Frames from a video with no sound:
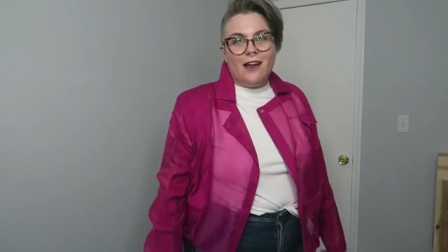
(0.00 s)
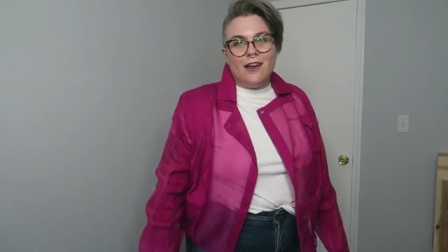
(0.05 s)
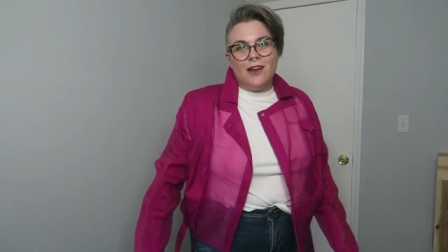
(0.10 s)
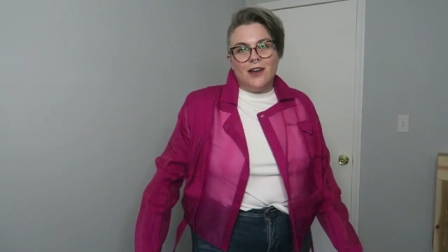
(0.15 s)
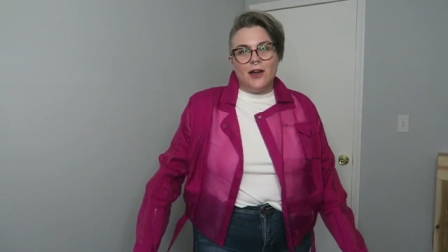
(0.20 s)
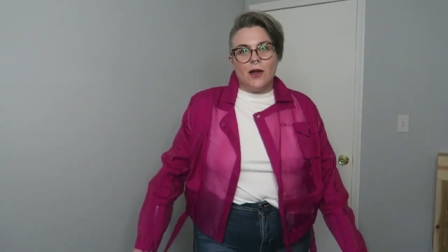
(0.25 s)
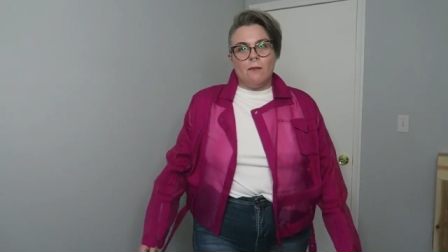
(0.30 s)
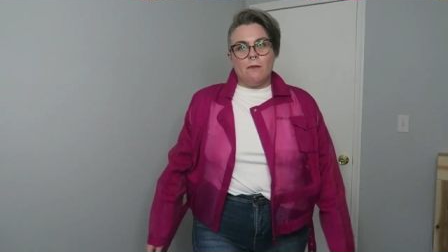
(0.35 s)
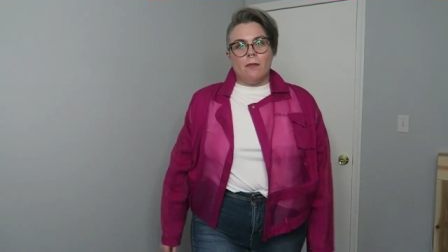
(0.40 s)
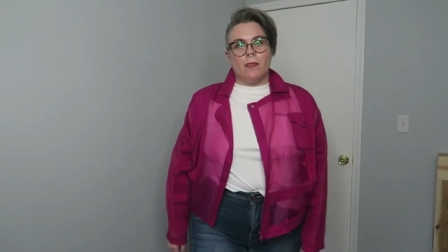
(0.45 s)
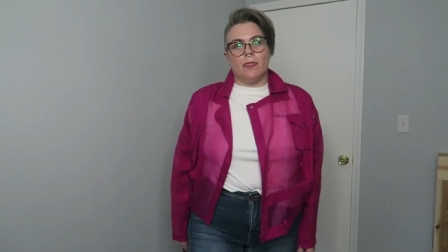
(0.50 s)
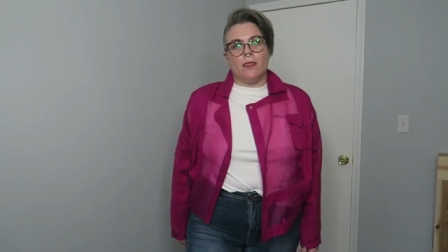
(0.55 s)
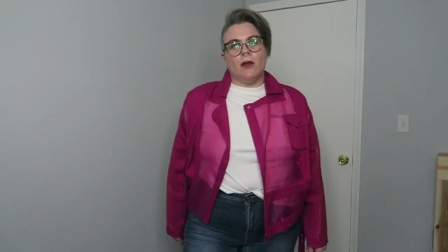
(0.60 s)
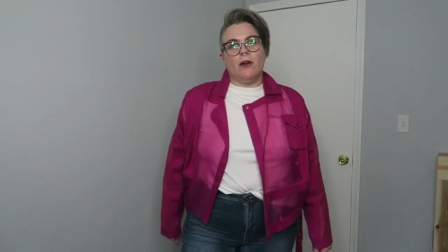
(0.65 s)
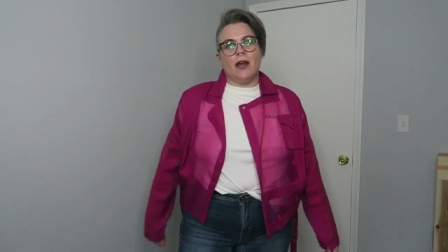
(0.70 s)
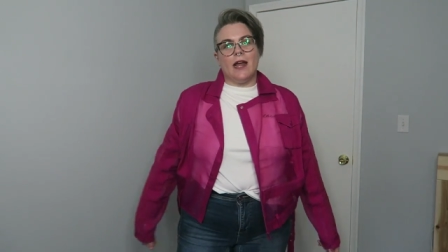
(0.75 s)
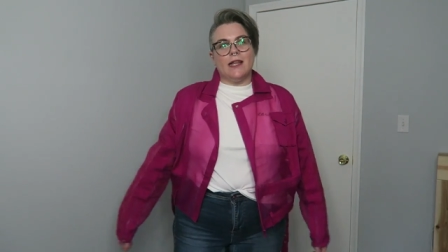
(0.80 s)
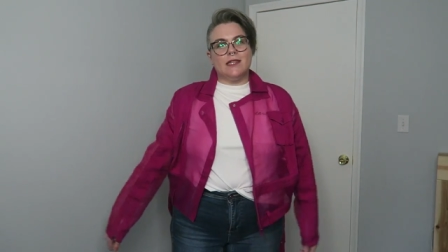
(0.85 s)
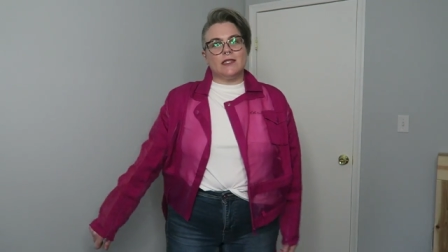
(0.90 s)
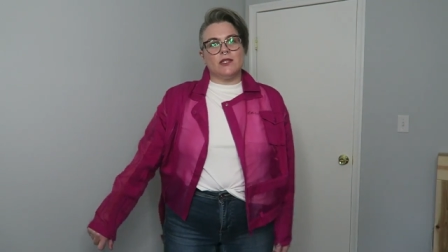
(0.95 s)
Um,
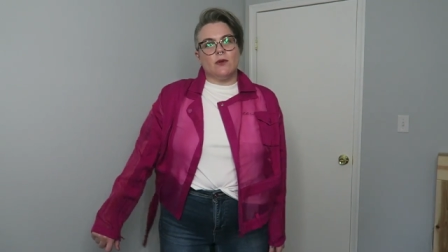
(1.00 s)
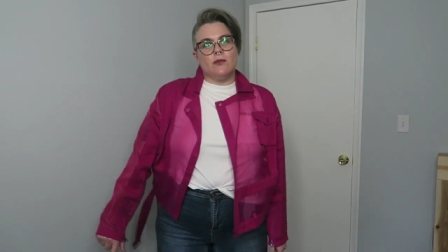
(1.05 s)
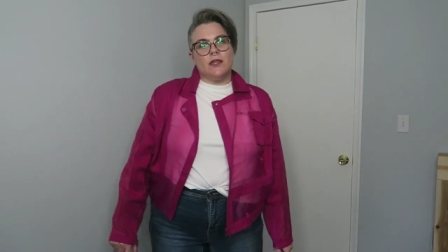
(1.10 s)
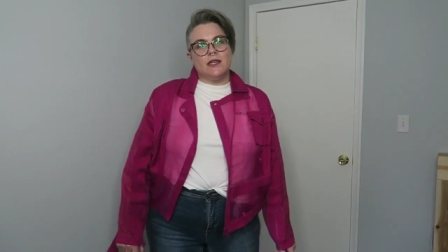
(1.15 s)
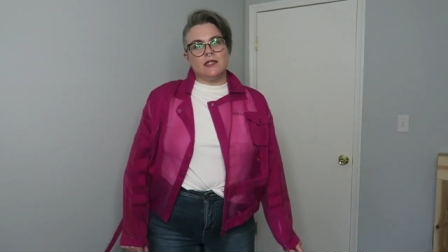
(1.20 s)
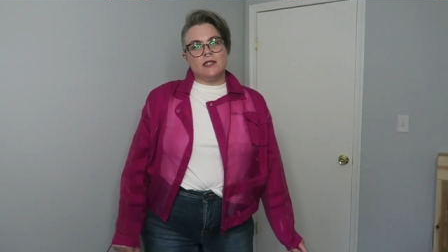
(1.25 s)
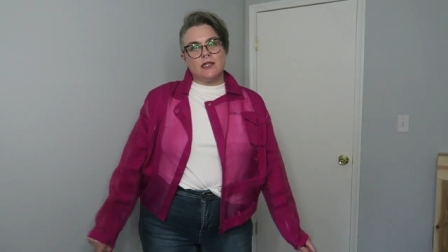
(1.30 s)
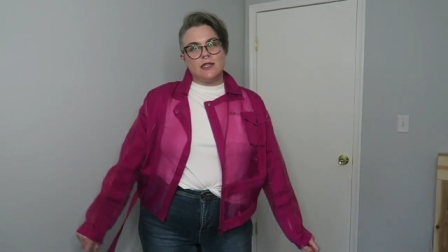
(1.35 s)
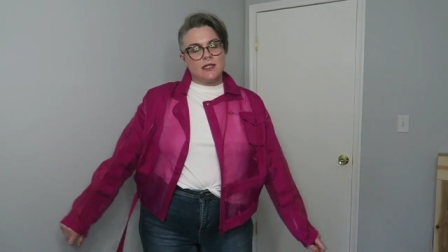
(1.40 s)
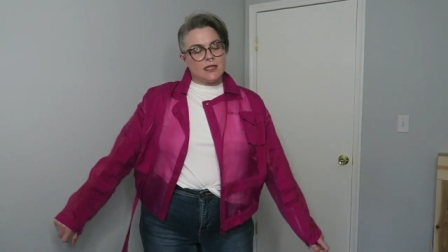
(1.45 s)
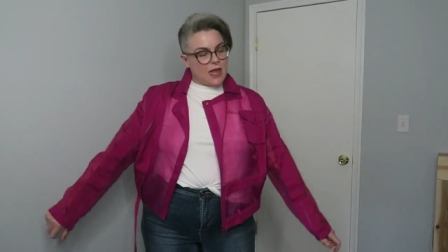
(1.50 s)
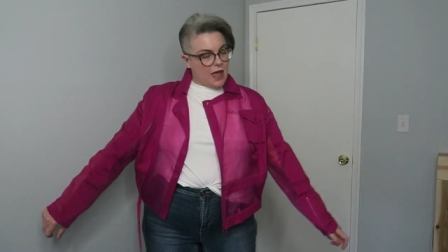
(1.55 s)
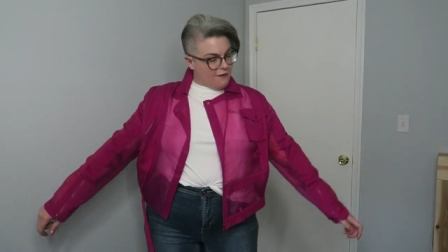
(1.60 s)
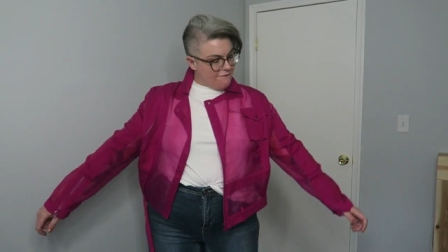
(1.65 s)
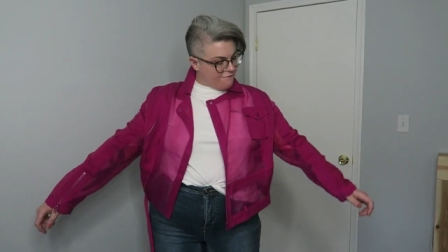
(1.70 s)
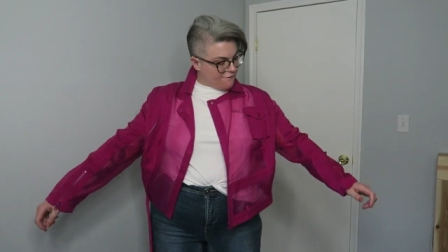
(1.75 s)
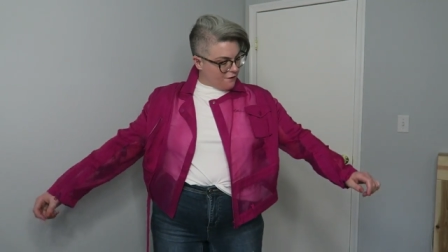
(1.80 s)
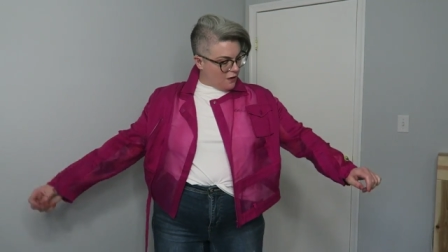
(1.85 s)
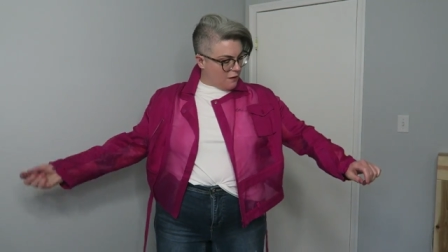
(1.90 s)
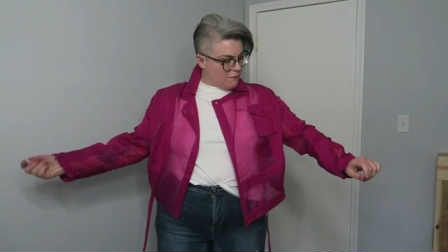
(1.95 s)
all right, so this is
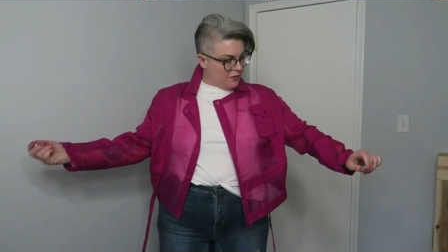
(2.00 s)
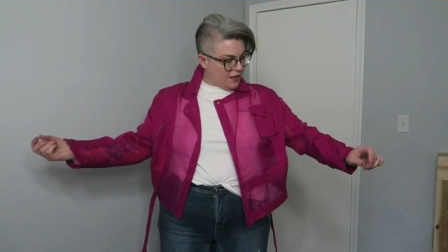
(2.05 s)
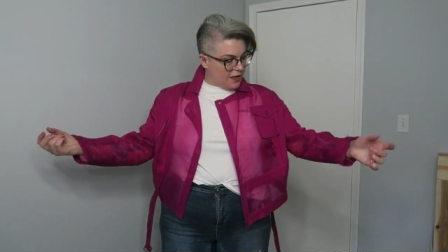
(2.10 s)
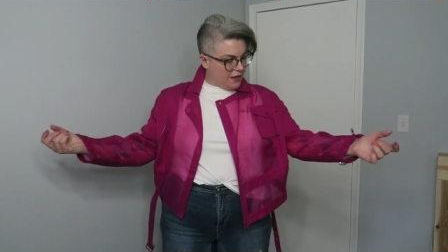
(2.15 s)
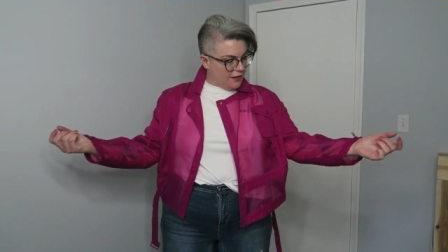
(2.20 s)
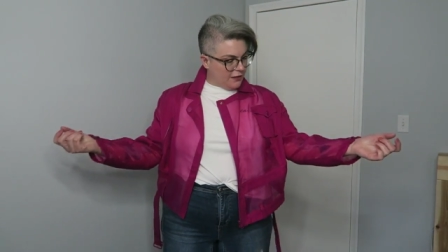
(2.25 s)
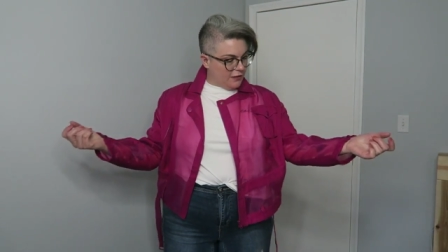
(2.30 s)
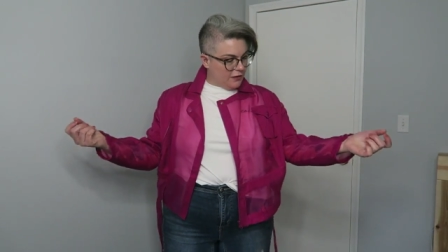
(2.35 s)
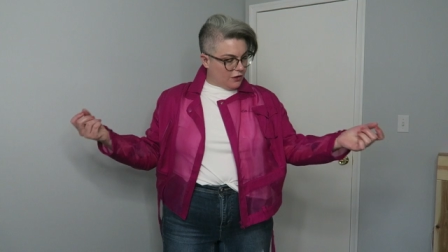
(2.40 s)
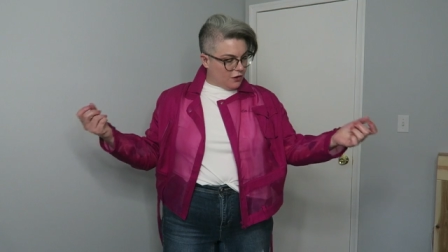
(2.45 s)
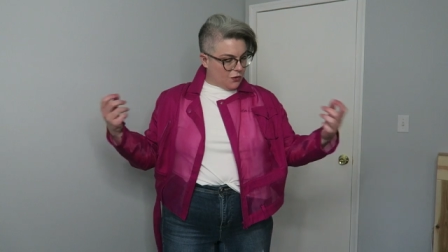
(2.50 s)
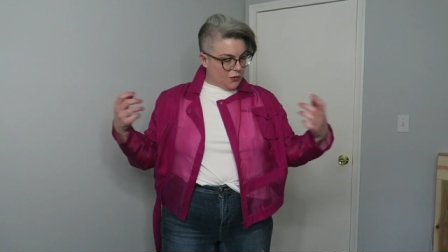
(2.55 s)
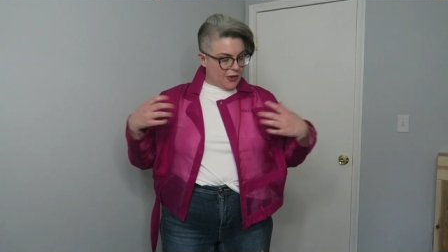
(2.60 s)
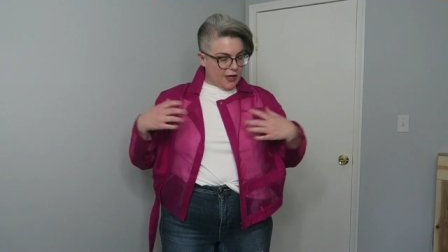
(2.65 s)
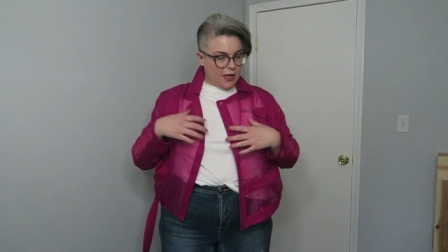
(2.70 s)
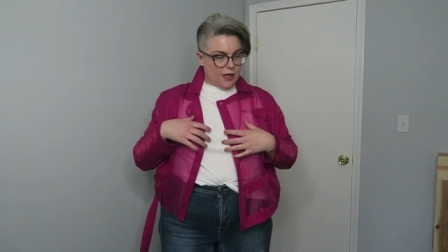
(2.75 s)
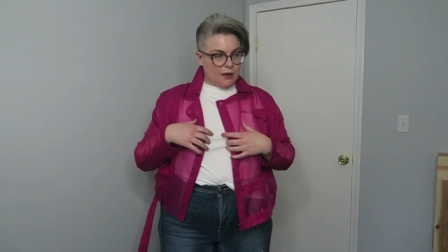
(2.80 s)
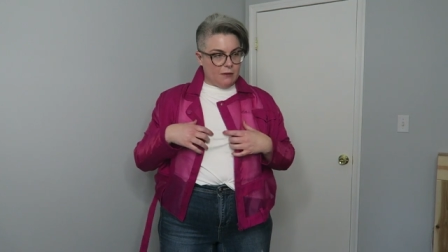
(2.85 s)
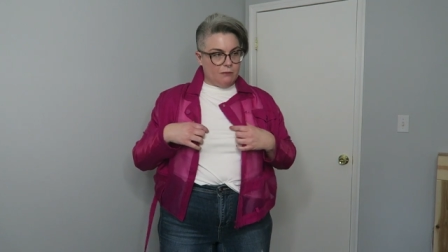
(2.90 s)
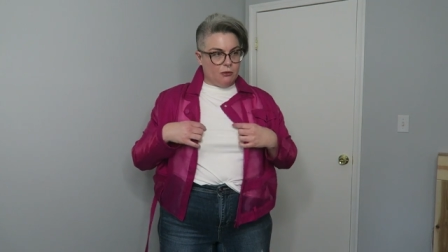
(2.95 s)
from the
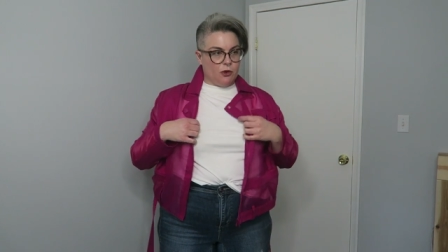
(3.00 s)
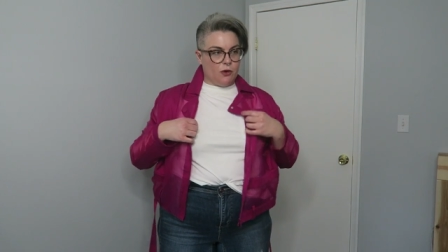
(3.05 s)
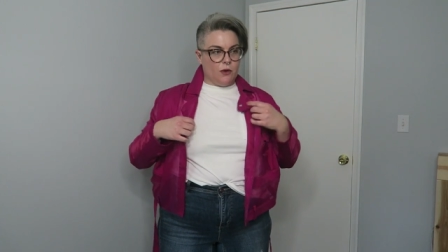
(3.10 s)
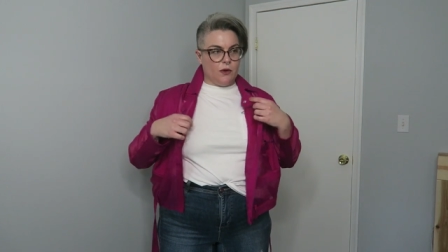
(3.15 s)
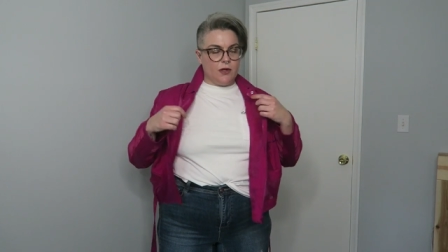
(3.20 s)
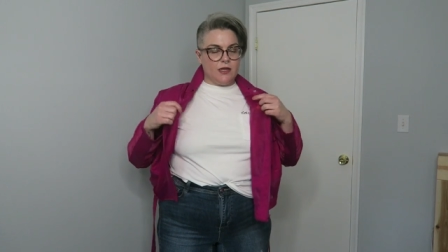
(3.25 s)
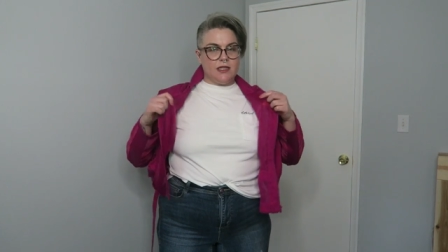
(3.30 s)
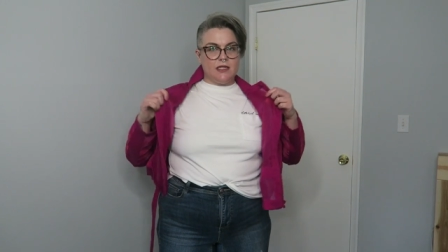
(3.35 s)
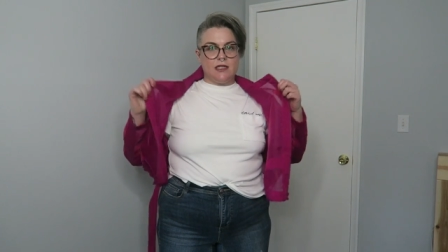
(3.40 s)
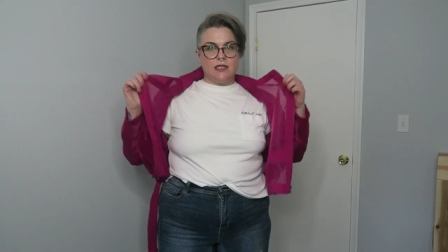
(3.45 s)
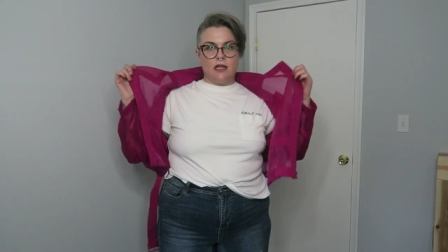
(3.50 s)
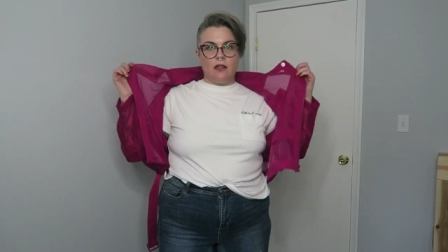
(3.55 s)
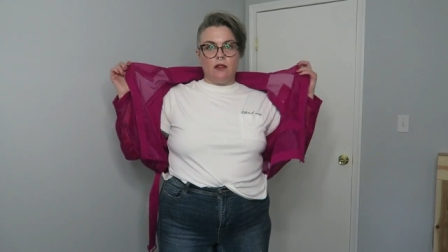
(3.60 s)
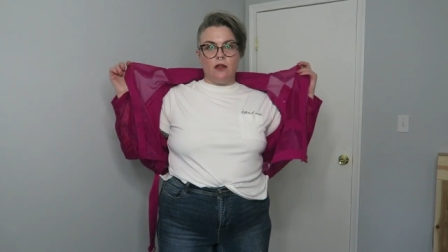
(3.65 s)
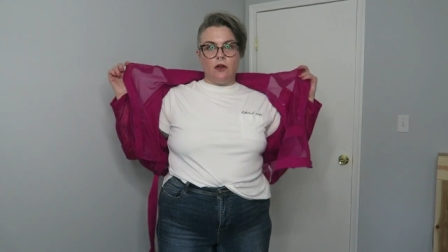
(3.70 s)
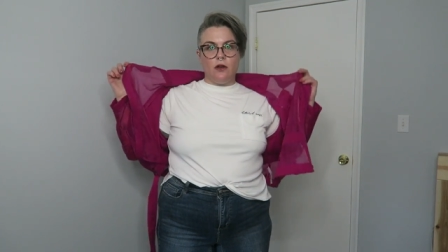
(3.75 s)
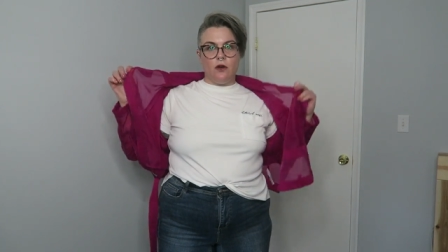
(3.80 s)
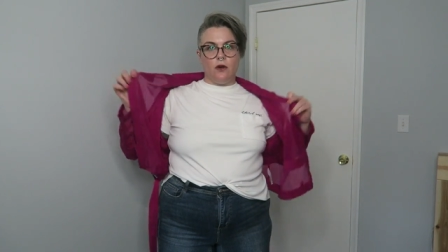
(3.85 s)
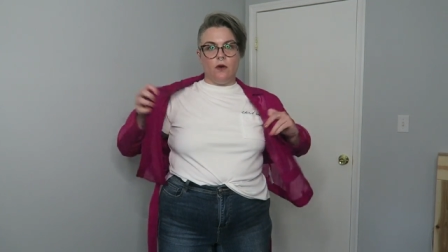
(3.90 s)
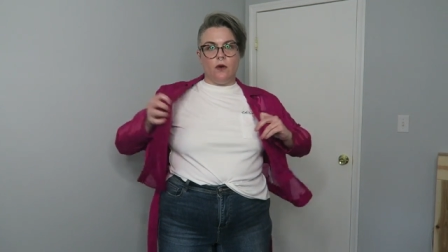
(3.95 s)
Eloquii
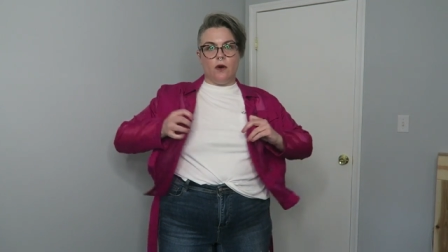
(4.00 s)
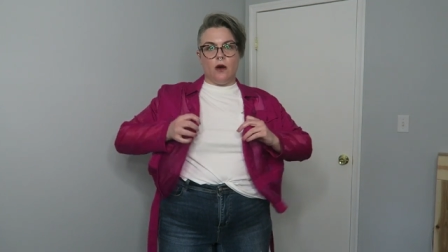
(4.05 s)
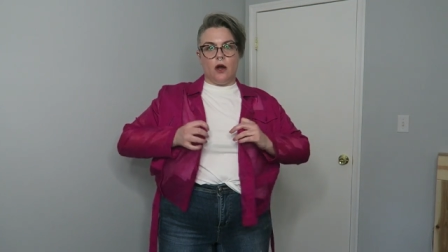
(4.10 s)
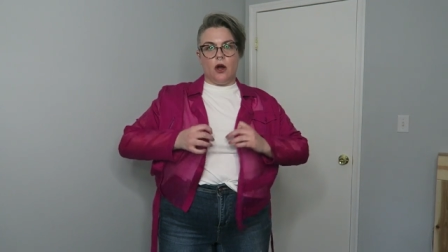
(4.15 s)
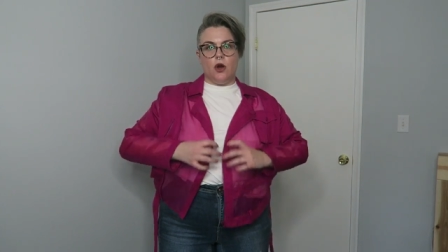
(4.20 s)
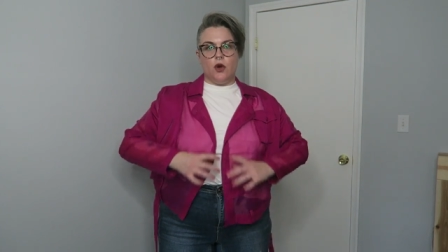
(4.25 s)
Purcello